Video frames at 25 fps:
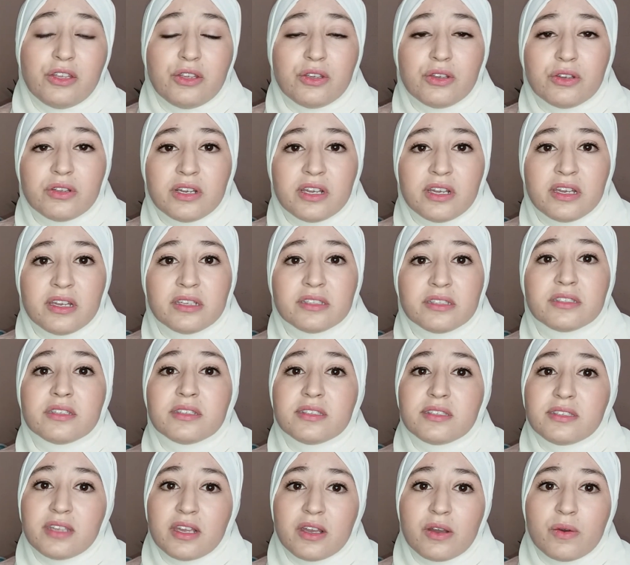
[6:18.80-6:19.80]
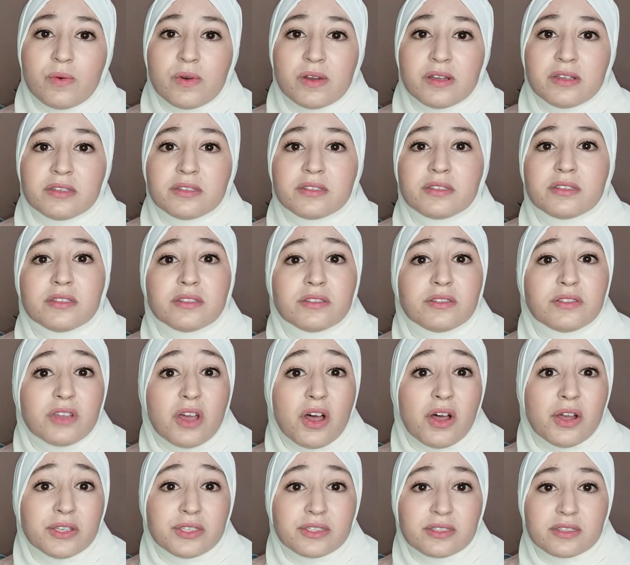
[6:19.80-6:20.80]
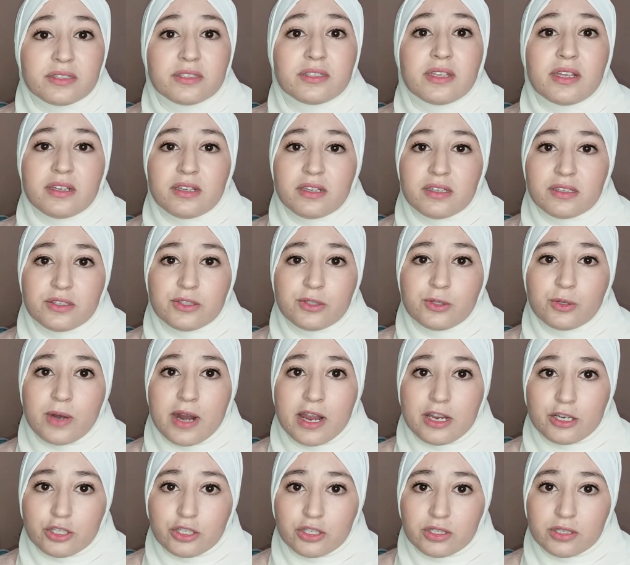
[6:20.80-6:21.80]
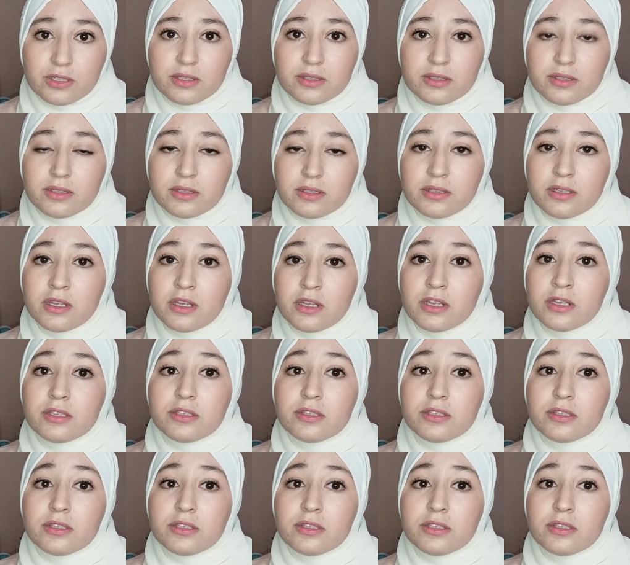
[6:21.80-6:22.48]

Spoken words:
unit, sequence, tasks, and instructions,